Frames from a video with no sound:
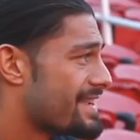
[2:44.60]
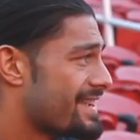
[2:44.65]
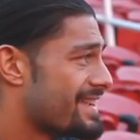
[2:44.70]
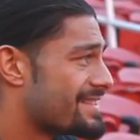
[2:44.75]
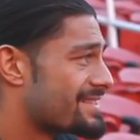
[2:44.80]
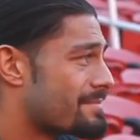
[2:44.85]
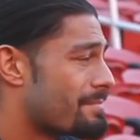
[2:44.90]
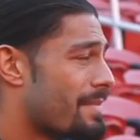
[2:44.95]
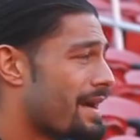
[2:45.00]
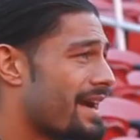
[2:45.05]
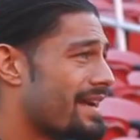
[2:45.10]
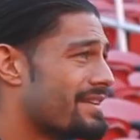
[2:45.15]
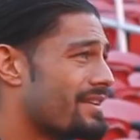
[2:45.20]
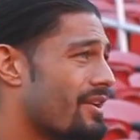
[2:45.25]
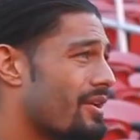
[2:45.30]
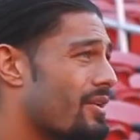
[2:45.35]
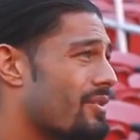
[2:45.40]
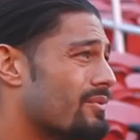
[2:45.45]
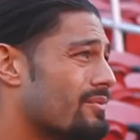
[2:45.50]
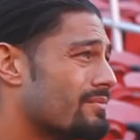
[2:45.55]
It's mine
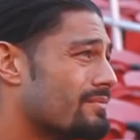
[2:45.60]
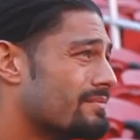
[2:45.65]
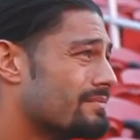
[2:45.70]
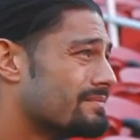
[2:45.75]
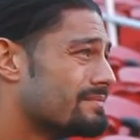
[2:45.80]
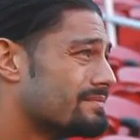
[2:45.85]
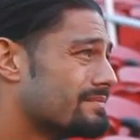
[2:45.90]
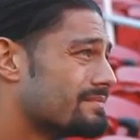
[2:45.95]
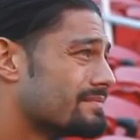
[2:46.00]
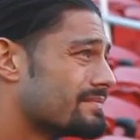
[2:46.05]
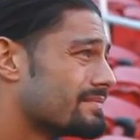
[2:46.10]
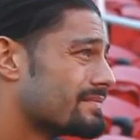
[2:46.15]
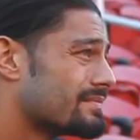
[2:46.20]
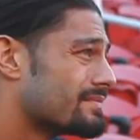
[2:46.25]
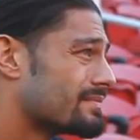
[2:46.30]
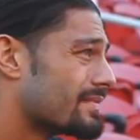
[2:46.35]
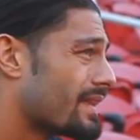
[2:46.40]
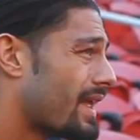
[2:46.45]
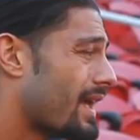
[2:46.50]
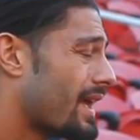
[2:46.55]
to own.
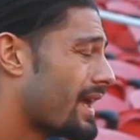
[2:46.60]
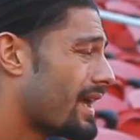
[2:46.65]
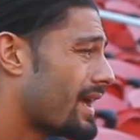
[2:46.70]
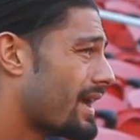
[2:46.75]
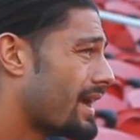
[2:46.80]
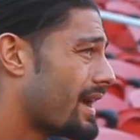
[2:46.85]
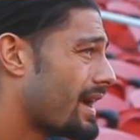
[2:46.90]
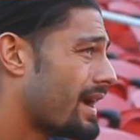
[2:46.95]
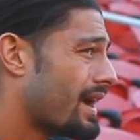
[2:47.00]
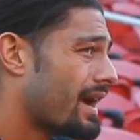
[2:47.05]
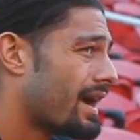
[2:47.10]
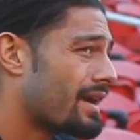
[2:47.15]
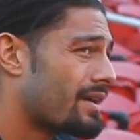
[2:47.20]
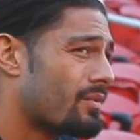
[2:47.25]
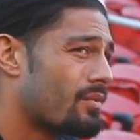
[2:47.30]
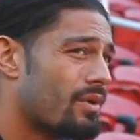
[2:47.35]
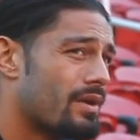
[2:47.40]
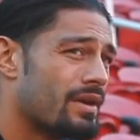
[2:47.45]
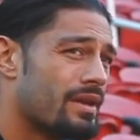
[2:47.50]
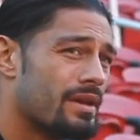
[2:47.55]
I
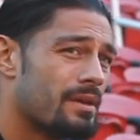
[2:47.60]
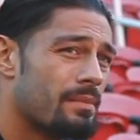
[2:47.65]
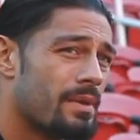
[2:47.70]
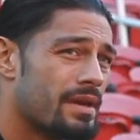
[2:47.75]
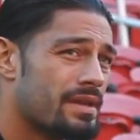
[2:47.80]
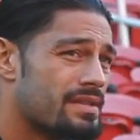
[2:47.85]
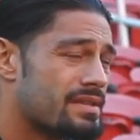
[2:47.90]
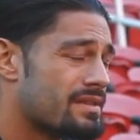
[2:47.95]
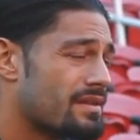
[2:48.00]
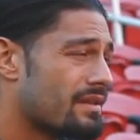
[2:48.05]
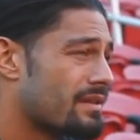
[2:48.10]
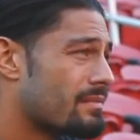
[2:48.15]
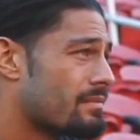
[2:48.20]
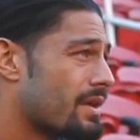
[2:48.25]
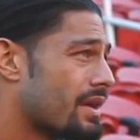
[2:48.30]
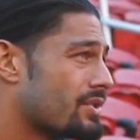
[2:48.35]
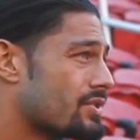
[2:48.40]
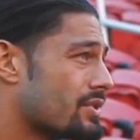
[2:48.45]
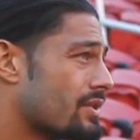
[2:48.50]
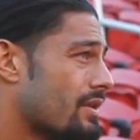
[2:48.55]
don't want anybody stealing
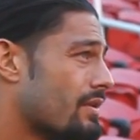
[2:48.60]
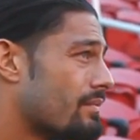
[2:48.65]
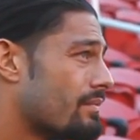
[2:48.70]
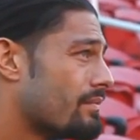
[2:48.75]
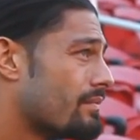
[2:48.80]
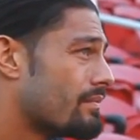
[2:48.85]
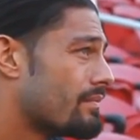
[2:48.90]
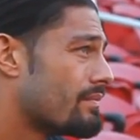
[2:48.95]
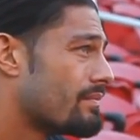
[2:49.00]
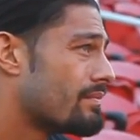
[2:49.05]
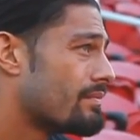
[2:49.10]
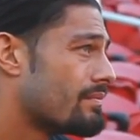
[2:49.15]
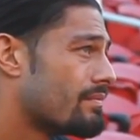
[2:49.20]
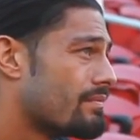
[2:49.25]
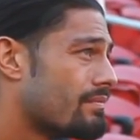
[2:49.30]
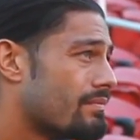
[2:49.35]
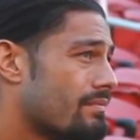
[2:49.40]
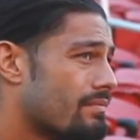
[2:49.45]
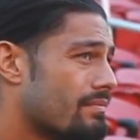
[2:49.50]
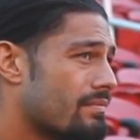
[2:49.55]
my show.
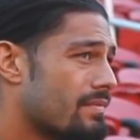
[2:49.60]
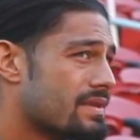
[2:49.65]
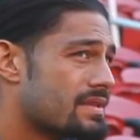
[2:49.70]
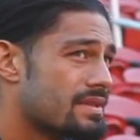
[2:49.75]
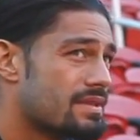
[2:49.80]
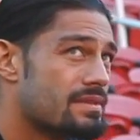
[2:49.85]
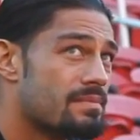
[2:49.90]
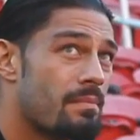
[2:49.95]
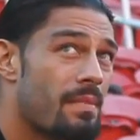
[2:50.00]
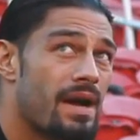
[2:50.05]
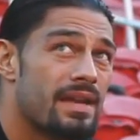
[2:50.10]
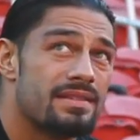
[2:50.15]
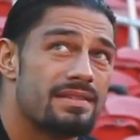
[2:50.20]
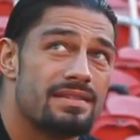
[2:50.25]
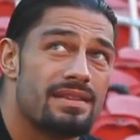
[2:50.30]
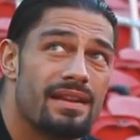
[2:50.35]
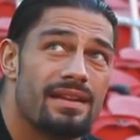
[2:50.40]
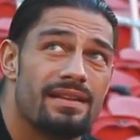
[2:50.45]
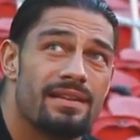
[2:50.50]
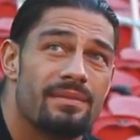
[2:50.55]
This is my
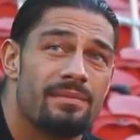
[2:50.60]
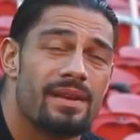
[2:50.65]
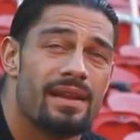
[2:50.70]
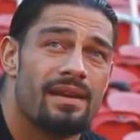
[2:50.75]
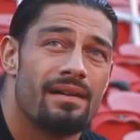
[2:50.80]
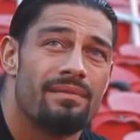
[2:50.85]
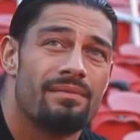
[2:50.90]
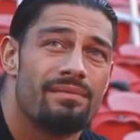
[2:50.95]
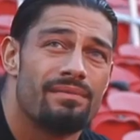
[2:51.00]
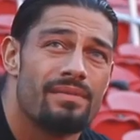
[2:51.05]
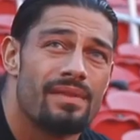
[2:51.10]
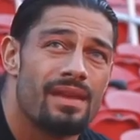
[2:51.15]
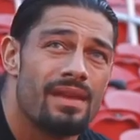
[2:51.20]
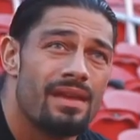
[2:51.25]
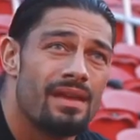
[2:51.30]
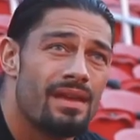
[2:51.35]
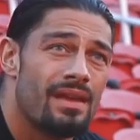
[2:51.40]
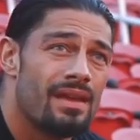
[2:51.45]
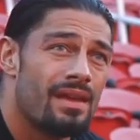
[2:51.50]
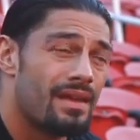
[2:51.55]
stadium now.
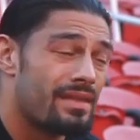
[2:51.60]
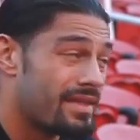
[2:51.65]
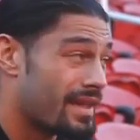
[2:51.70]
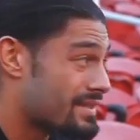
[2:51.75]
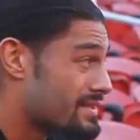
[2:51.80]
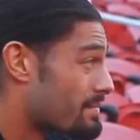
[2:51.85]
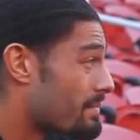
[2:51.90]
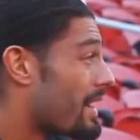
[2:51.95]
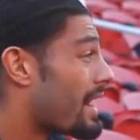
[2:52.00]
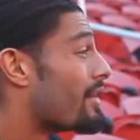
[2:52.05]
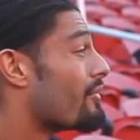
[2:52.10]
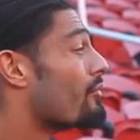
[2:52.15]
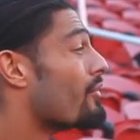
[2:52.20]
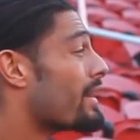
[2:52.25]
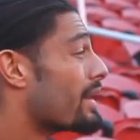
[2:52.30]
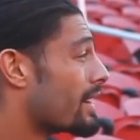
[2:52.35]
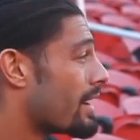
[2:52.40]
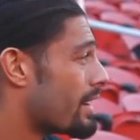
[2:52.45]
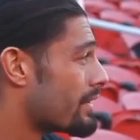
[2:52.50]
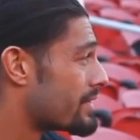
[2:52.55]
That's my
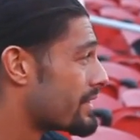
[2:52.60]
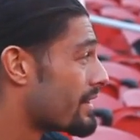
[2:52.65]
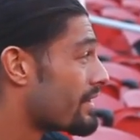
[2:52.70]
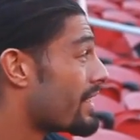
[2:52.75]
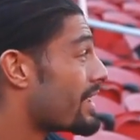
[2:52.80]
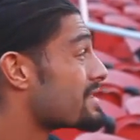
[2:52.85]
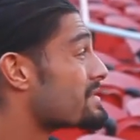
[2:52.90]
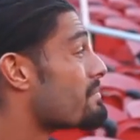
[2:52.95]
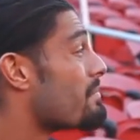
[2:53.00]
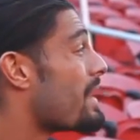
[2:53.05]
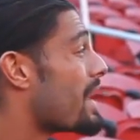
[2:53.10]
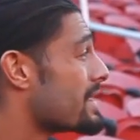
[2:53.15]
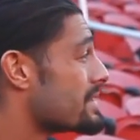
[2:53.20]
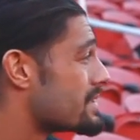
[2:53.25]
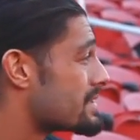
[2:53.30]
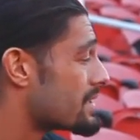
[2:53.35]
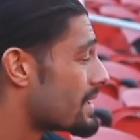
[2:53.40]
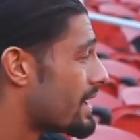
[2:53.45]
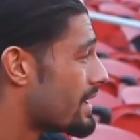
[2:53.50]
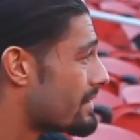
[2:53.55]
ring out there. That's my
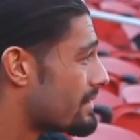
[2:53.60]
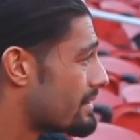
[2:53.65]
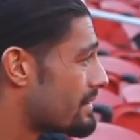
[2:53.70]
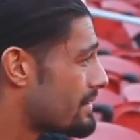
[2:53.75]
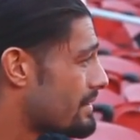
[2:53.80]
set.